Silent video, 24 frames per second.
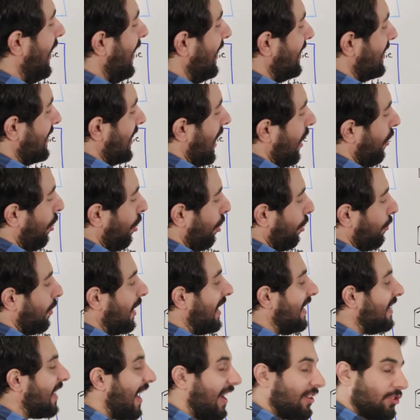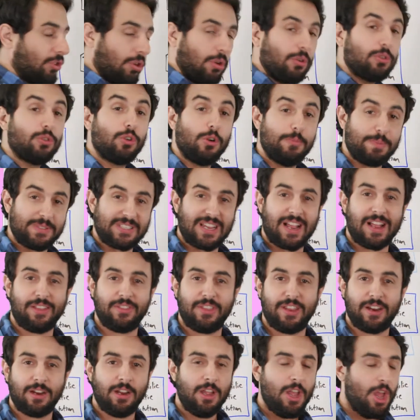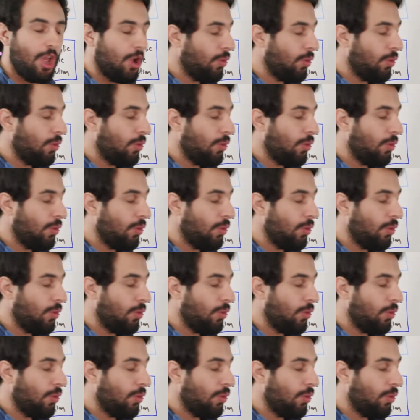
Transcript: say, 3 nitro groups on there,